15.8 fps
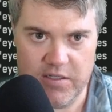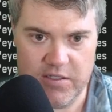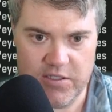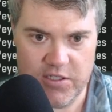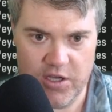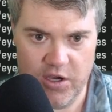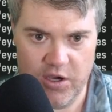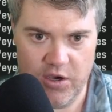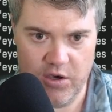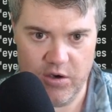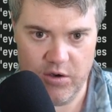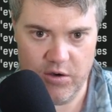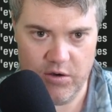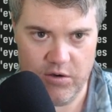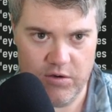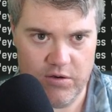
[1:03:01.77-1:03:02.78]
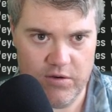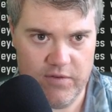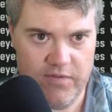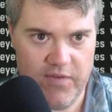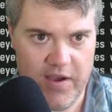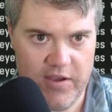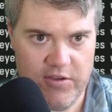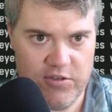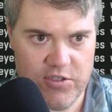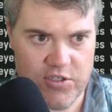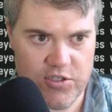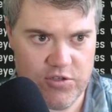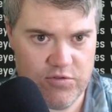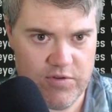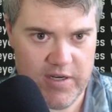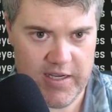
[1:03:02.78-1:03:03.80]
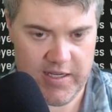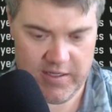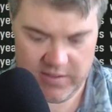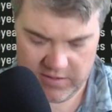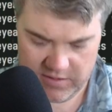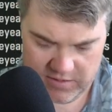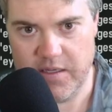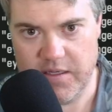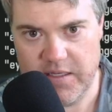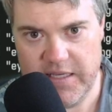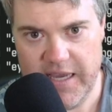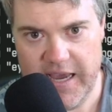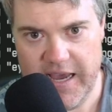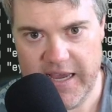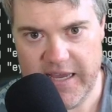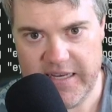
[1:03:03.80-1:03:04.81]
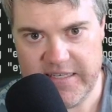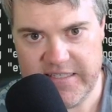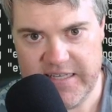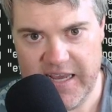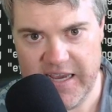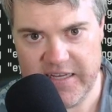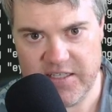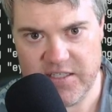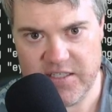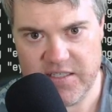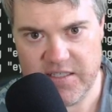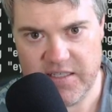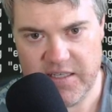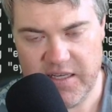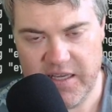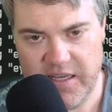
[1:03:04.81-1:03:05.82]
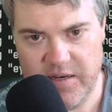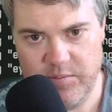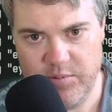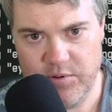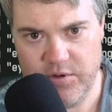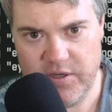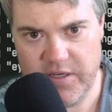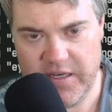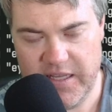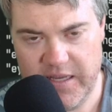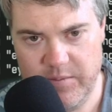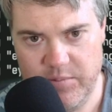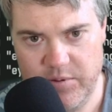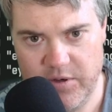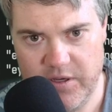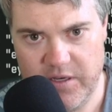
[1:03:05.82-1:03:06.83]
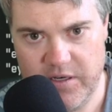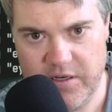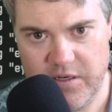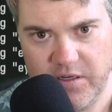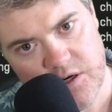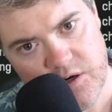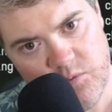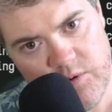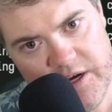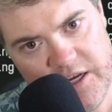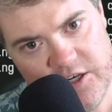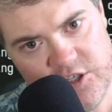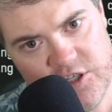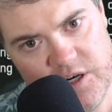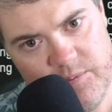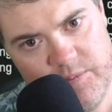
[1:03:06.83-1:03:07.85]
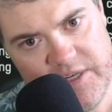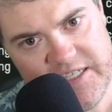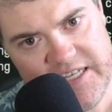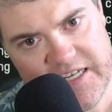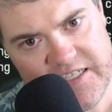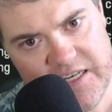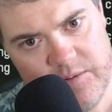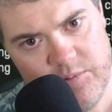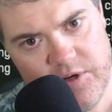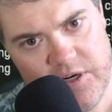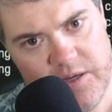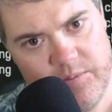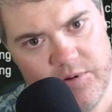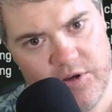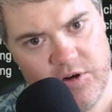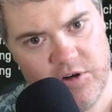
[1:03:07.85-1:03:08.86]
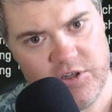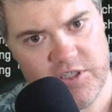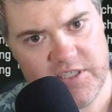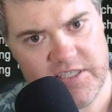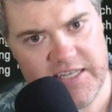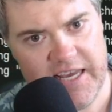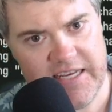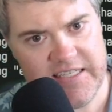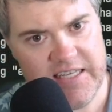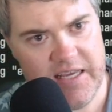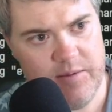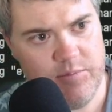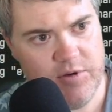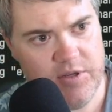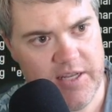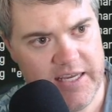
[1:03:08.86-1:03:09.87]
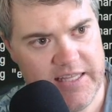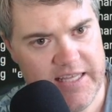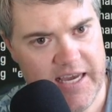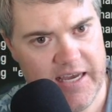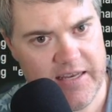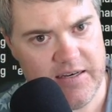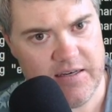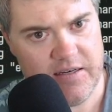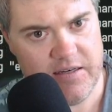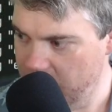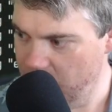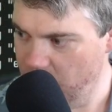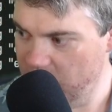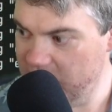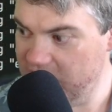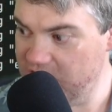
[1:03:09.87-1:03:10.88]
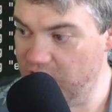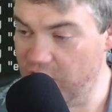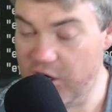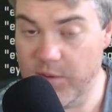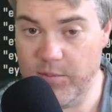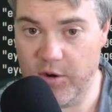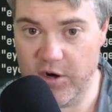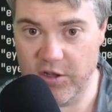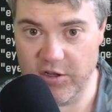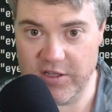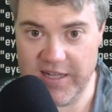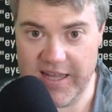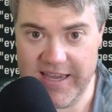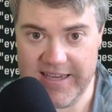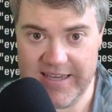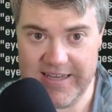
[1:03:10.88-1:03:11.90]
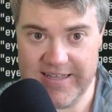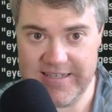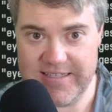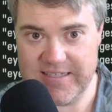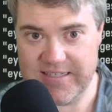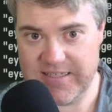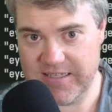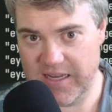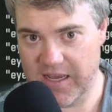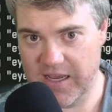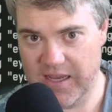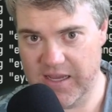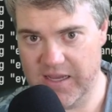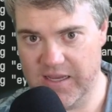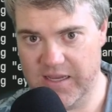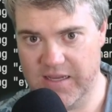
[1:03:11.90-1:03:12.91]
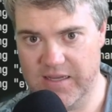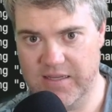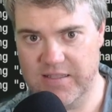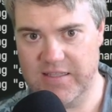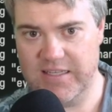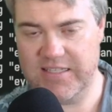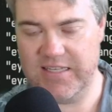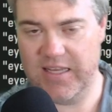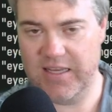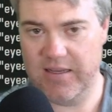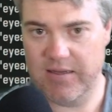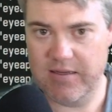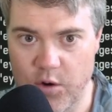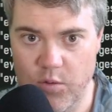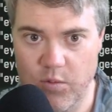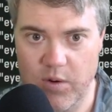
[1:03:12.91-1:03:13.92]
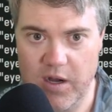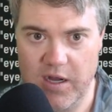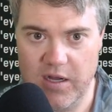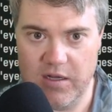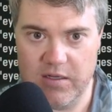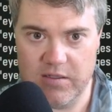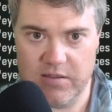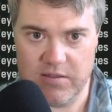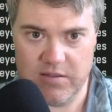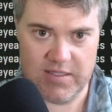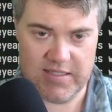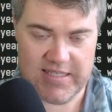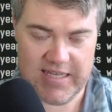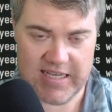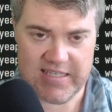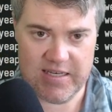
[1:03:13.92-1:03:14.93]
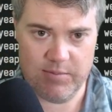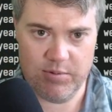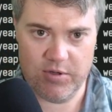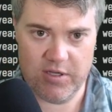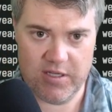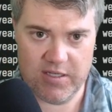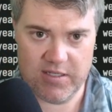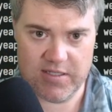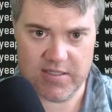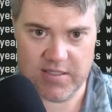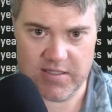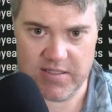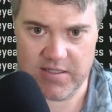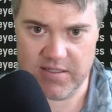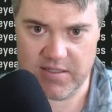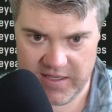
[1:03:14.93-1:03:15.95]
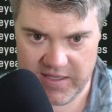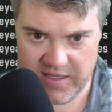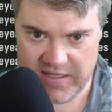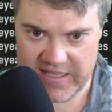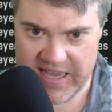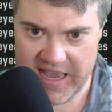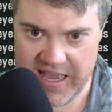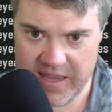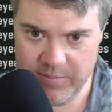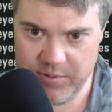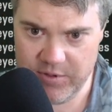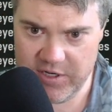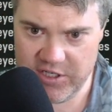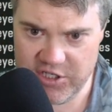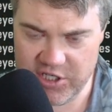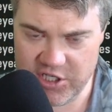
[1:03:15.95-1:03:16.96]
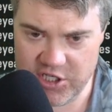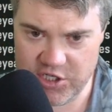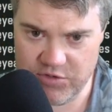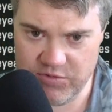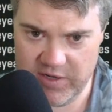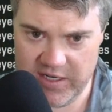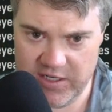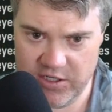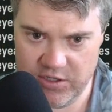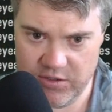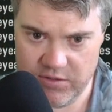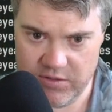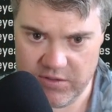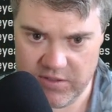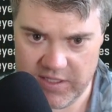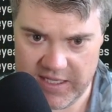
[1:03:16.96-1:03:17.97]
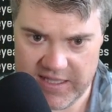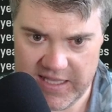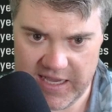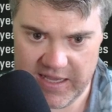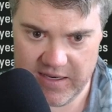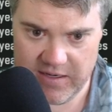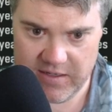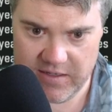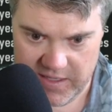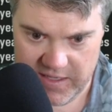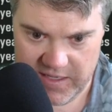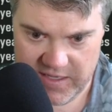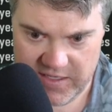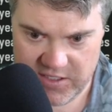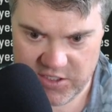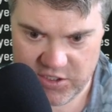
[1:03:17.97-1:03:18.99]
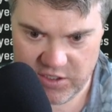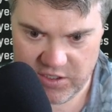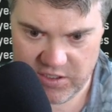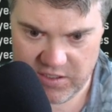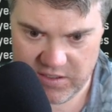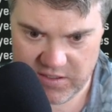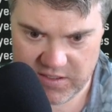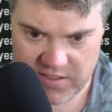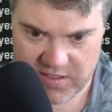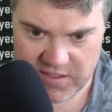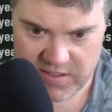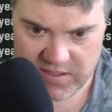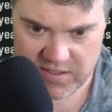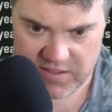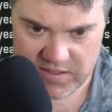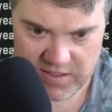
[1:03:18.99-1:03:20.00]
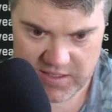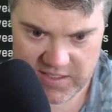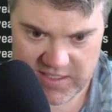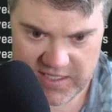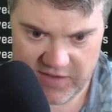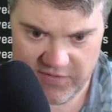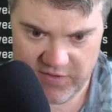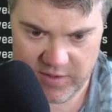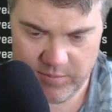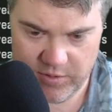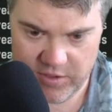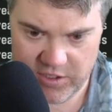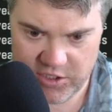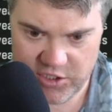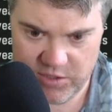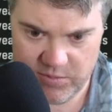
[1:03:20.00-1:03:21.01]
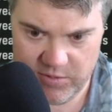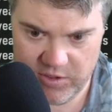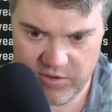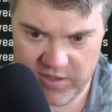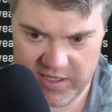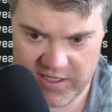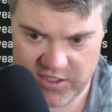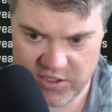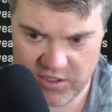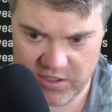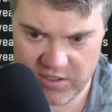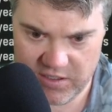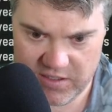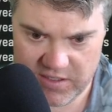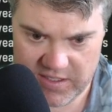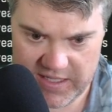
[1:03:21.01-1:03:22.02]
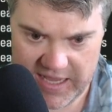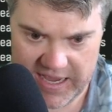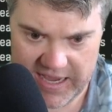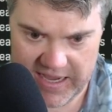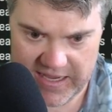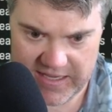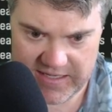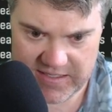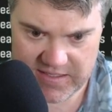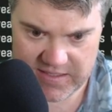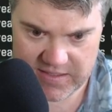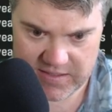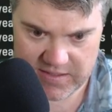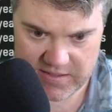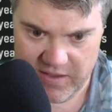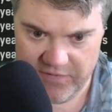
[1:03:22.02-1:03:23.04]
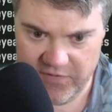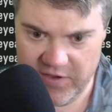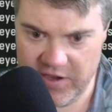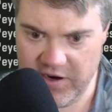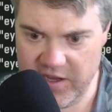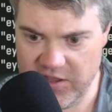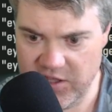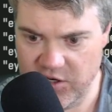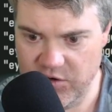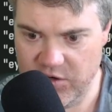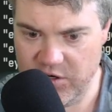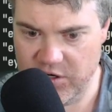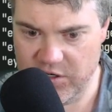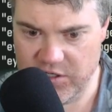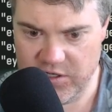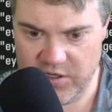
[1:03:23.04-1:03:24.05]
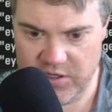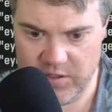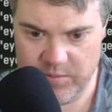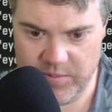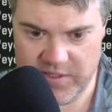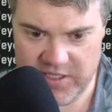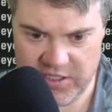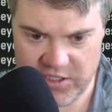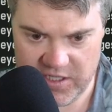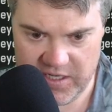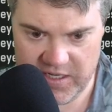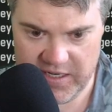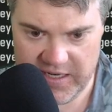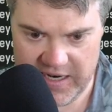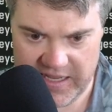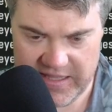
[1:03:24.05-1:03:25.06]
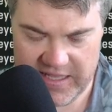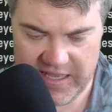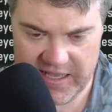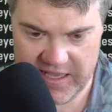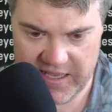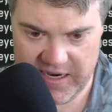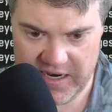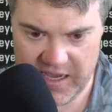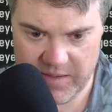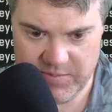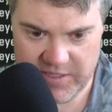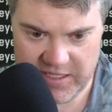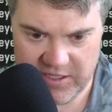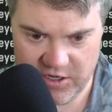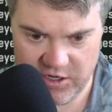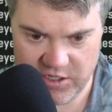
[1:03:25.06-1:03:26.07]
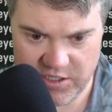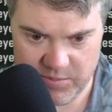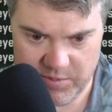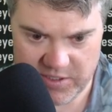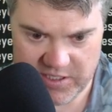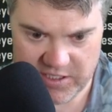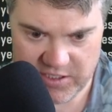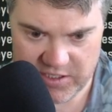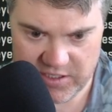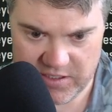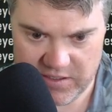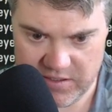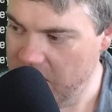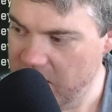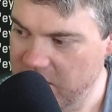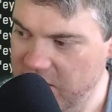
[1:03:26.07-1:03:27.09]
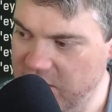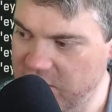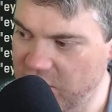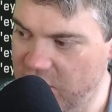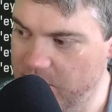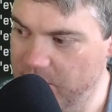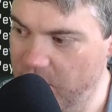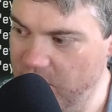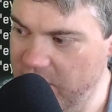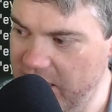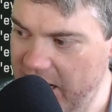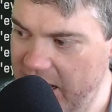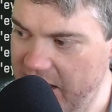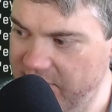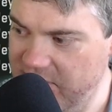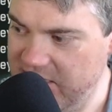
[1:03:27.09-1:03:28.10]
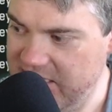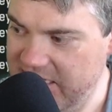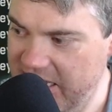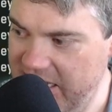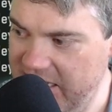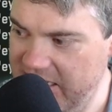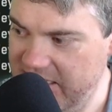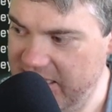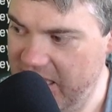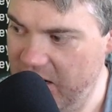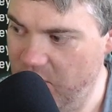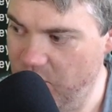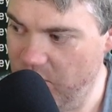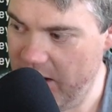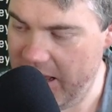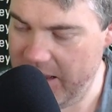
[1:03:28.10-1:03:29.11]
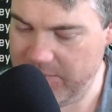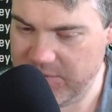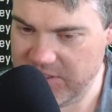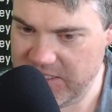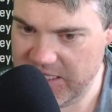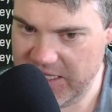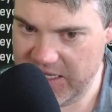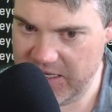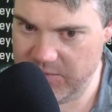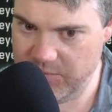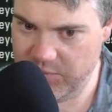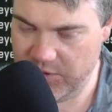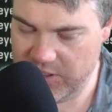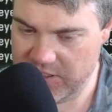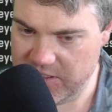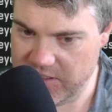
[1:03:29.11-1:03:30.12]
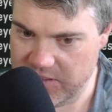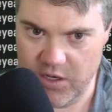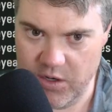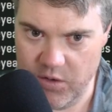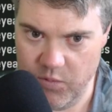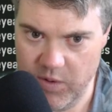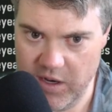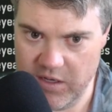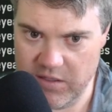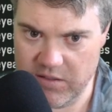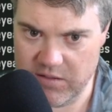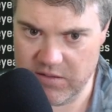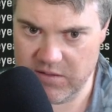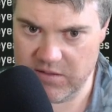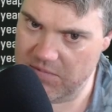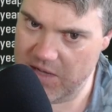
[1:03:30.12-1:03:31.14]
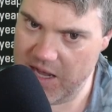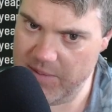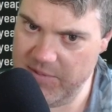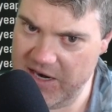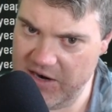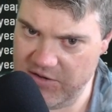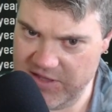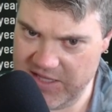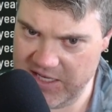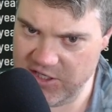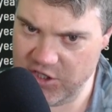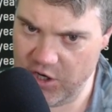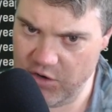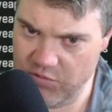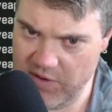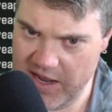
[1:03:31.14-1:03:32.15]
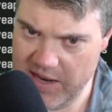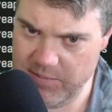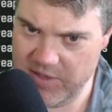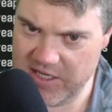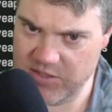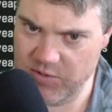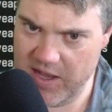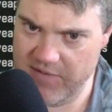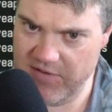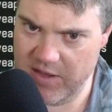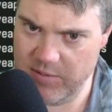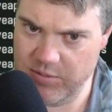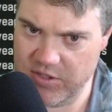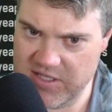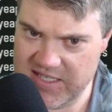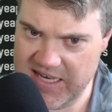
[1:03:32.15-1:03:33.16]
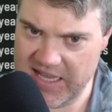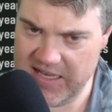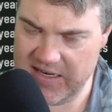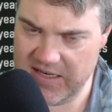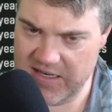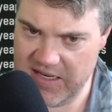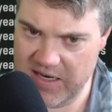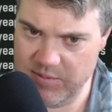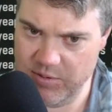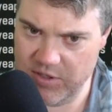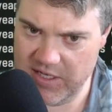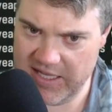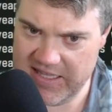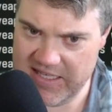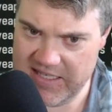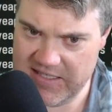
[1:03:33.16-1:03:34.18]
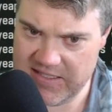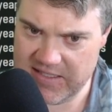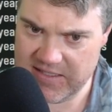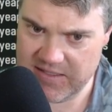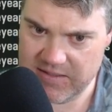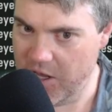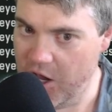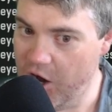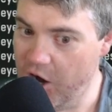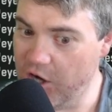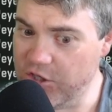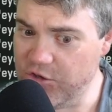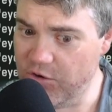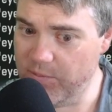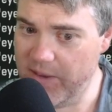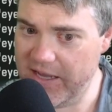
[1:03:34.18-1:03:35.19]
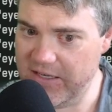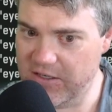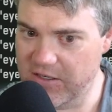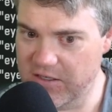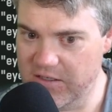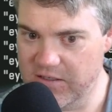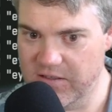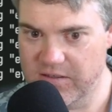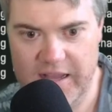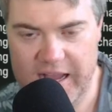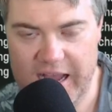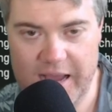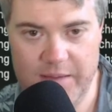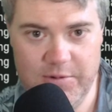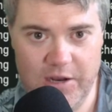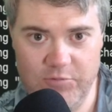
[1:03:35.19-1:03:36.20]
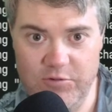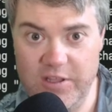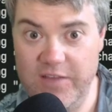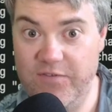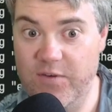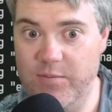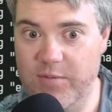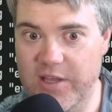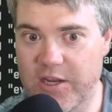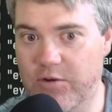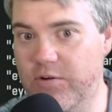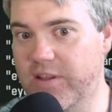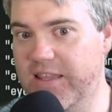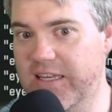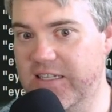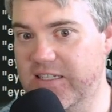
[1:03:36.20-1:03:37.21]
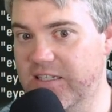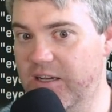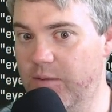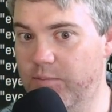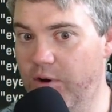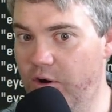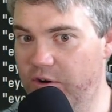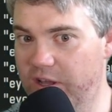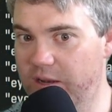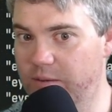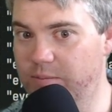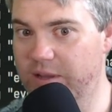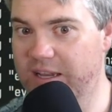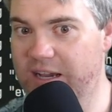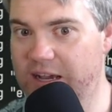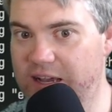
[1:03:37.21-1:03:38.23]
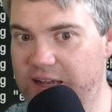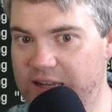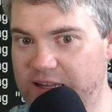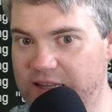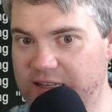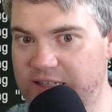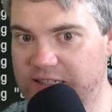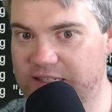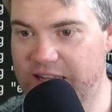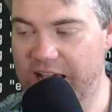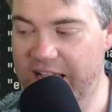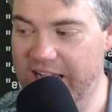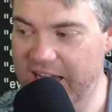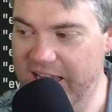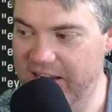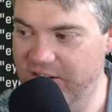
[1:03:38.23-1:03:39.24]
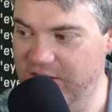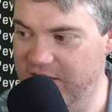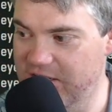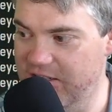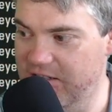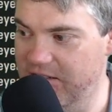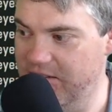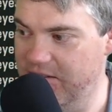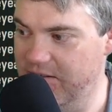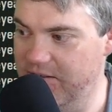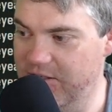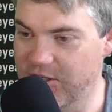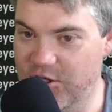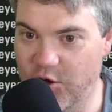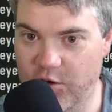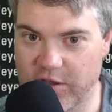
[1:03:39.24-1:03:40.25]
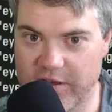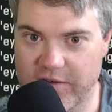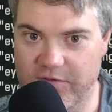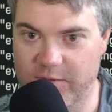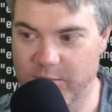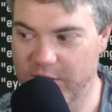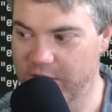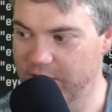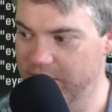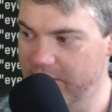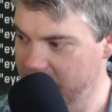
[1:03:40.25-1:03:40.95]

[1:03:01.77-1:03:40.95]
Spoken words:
So value string, yeah, text input. Wait, should it be text input or just text input like that? What does your component look like? It's let's see. Well, text input, yeah, input is just string new like that. Insert, self input, to mute, insert that, figure out the new cursor position, and then update the cursor position. Does your component have a state that wraps the input? Well, I mean, I don't think so, right? Because we have input state, input like this. Also, reminder, I'm not really familiar with this component because I kind of just stole it from you.